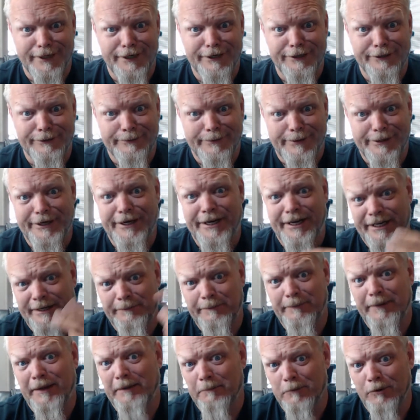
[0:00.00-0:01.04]
I know I need
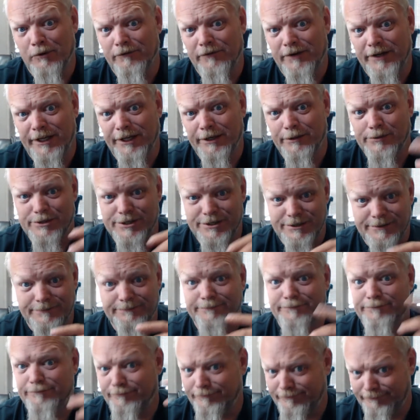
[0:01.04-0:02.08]
to make more videos.
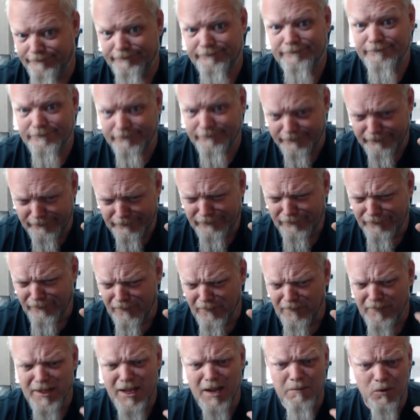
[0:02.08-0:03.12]

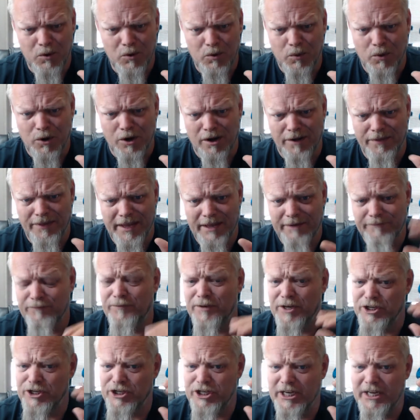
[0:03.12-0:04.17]
I'm going to work on that.
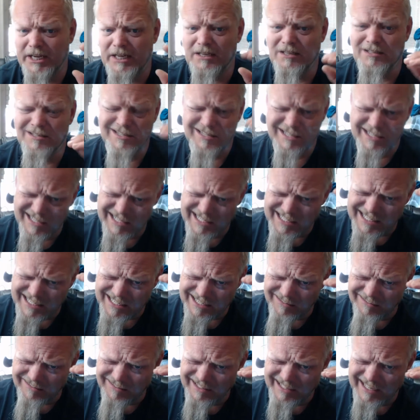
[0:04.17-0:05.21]
Fishing is
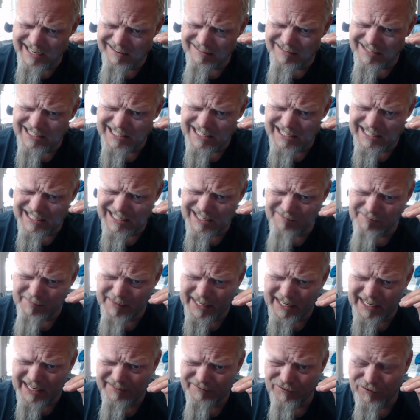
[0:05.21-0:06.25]
slowing down just a little
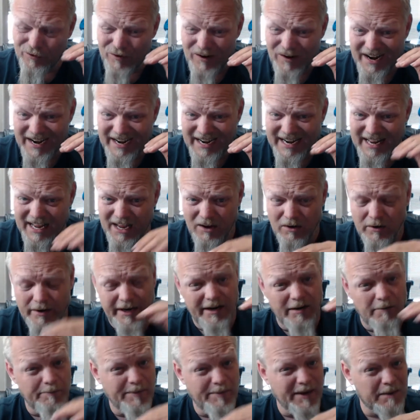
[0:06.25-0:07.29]
bit for right now.
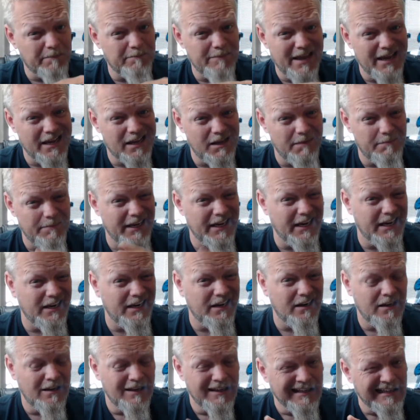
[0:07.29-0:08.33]
It'll pick back up
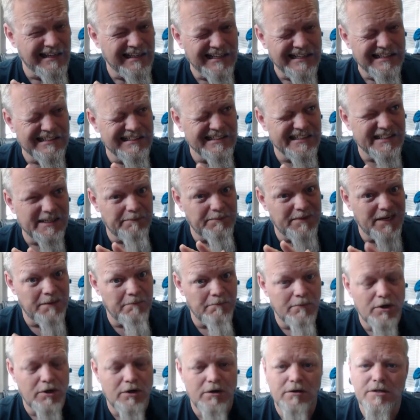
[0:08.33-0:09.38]
again
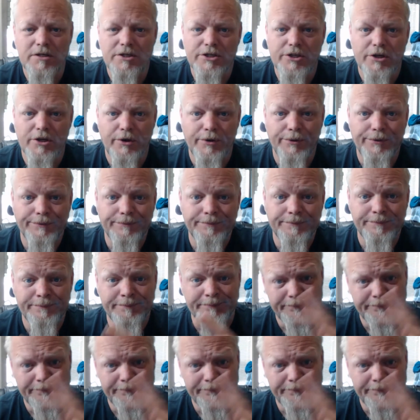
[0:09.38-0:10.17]
September, so